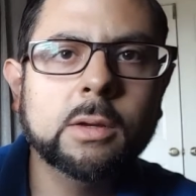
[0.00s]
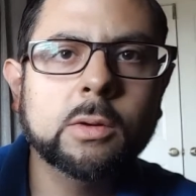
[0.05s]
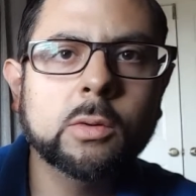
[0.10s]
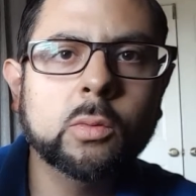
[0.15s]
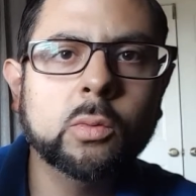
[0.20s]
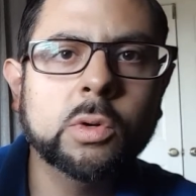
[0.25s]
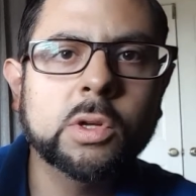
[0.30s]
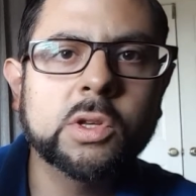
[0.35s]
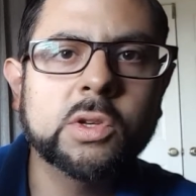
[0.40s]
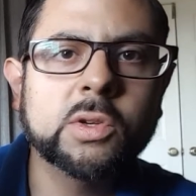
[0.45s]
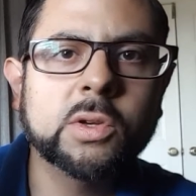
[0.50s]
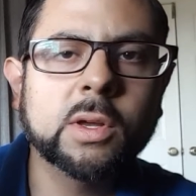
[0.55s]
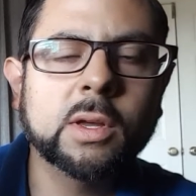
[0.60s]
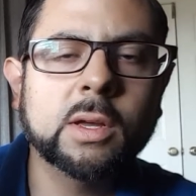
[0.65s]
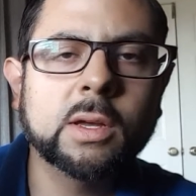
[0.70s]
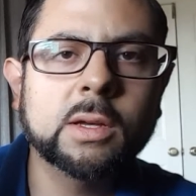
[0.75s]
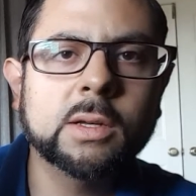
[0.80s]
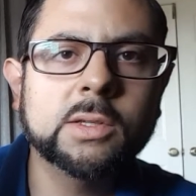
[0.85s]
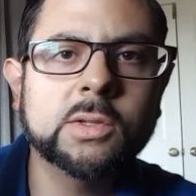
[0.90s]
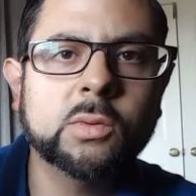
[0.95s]
which
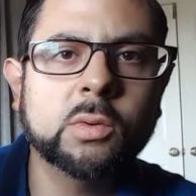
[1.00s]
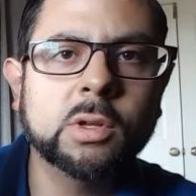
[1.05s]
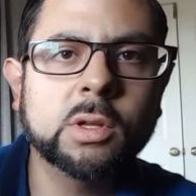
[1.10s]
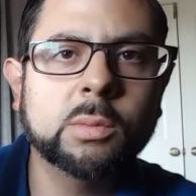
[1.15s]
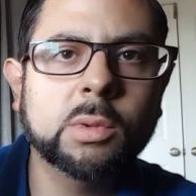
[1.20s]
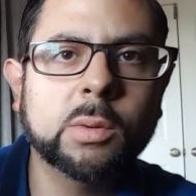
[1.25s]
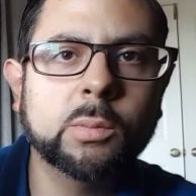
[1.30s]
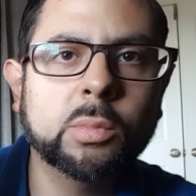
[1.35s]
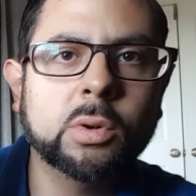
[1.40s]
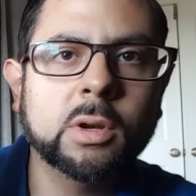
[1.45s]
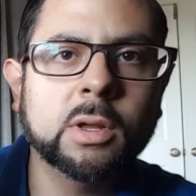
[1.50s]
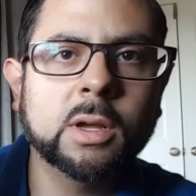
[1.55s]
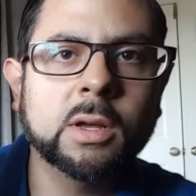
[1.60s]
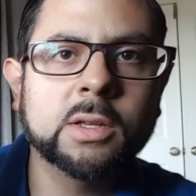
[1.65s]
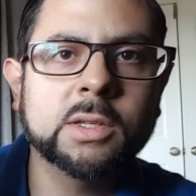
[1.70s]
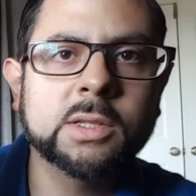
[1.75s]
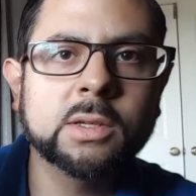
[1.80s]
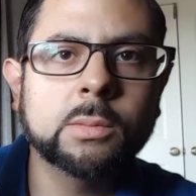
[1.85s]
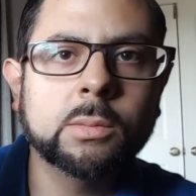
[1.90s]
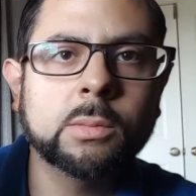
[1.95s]
has really been putting
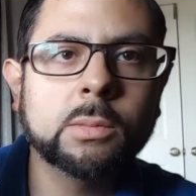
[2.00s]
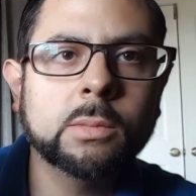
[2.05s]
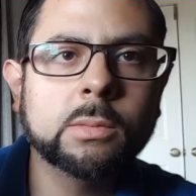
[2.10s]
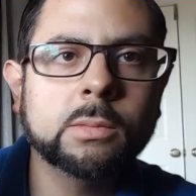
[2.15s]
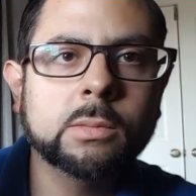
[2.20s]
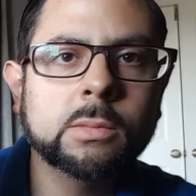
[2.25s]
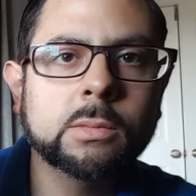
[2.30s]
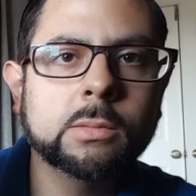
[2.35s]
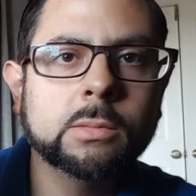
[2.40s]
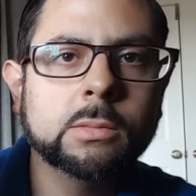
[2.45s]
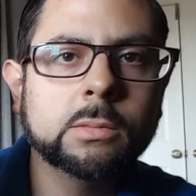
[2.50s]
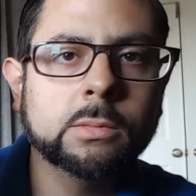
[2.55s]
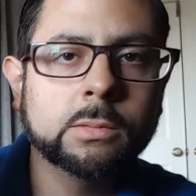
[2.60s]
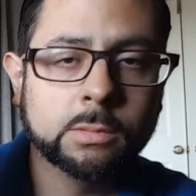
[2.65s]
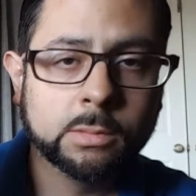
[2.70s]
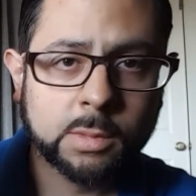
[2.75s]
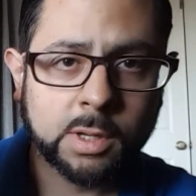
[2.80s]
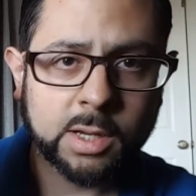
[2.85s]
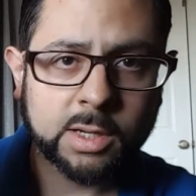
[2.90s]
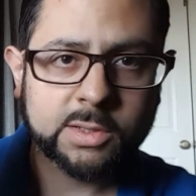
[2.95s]
out some
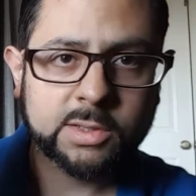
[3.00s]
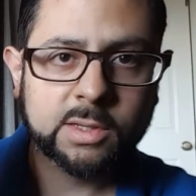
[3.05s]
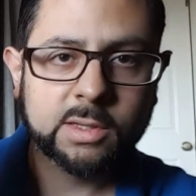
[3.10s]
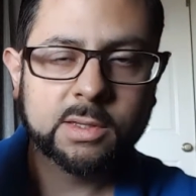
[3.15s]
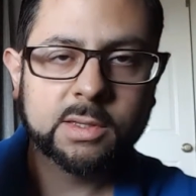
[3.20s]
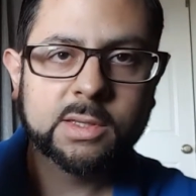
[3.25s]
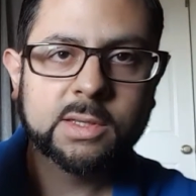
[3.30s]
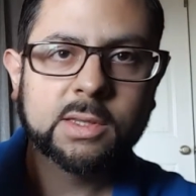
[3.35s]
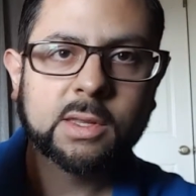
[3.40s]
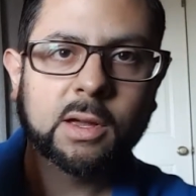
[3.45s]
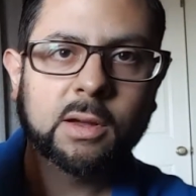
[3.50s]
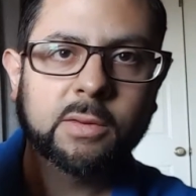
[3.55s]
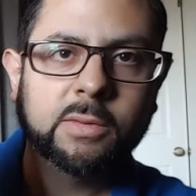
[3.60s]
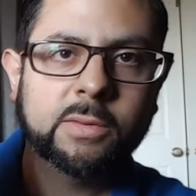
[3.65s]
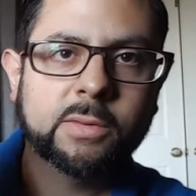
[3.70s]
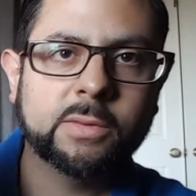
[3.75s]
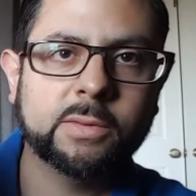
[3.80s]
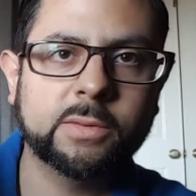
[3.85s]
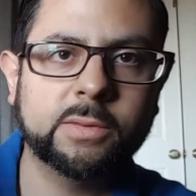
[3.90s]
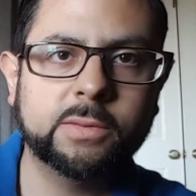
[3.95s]
excellent
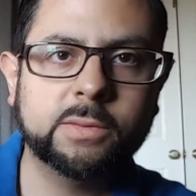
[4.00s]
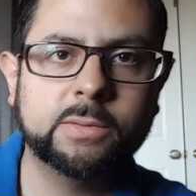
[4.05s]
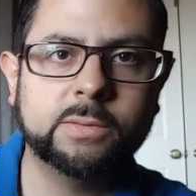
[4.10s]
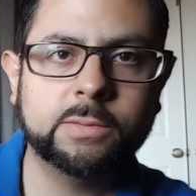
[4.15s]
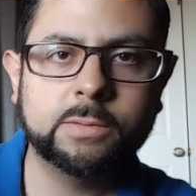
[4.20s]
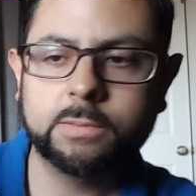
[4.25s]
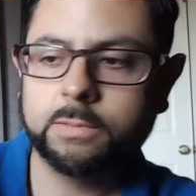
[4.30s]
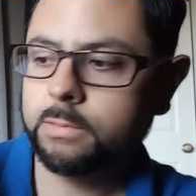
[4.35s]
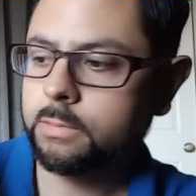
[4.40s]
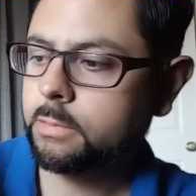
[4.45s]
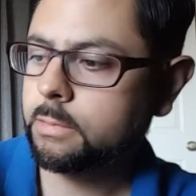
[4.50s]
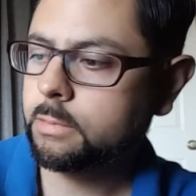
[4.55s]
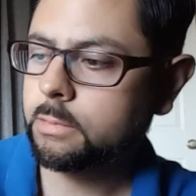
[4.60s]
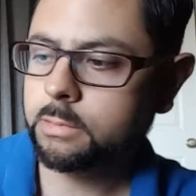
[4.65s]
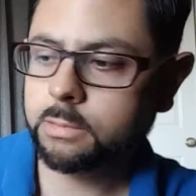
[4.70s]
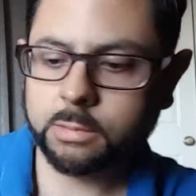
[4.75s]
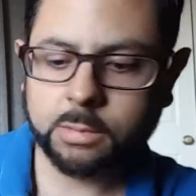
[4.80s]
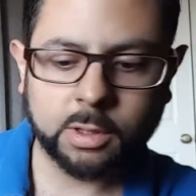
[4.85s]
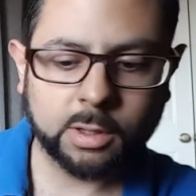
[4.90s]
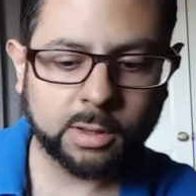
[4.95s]
stuff
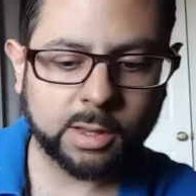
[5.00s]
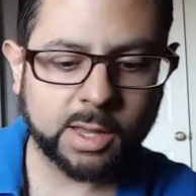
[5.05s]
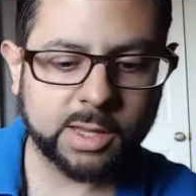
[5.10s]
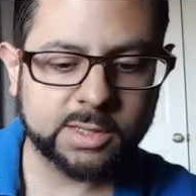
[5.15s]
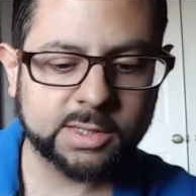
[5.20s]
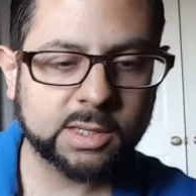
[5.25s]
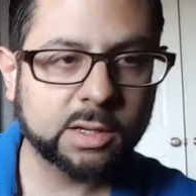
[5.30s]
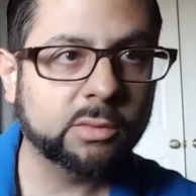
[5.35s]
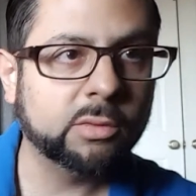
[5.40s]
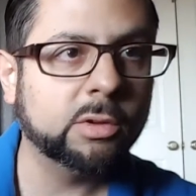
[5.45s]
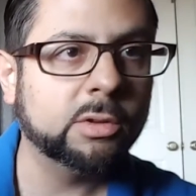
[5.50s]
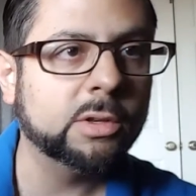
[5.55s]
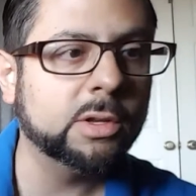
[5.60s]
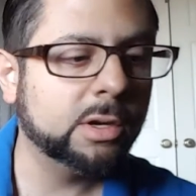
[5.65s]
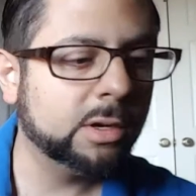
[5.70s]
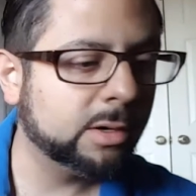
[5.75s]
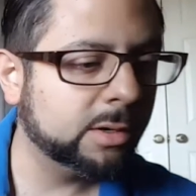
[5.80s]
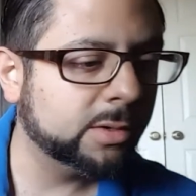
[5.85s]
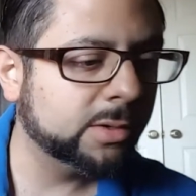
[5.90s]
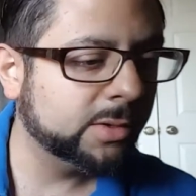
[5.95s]
the last several
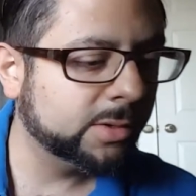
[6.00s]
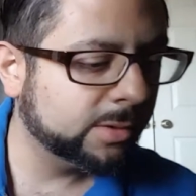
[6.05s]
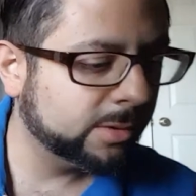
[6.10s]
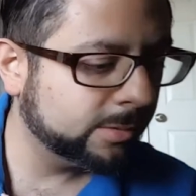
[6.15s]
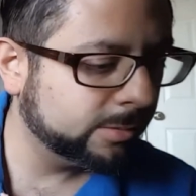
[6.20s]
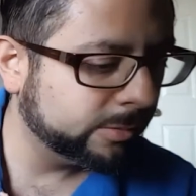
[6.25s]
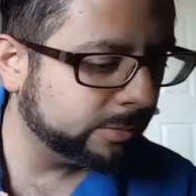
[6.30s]
years.